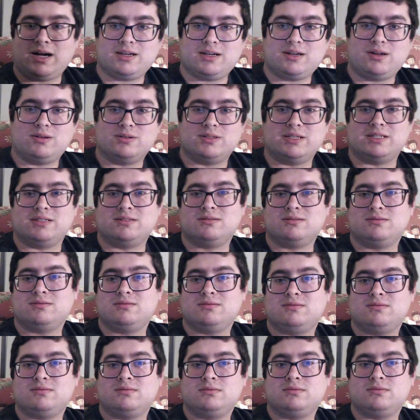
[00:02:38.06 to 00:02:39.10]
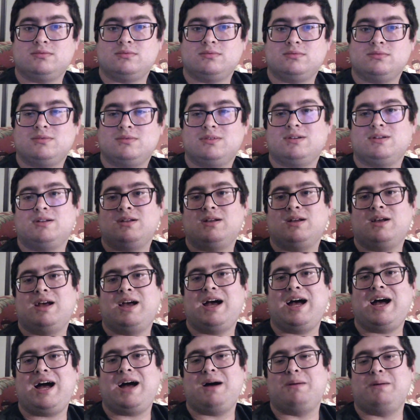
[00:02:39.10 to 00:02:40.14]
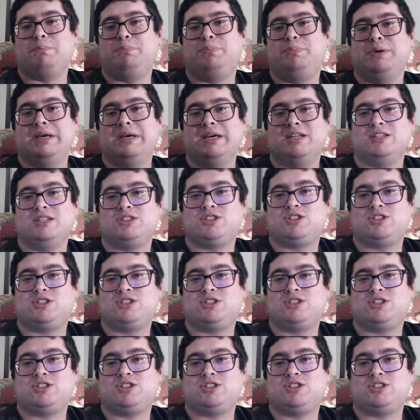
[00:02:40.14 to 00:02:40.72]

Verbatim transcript: hold it. Hot bitch.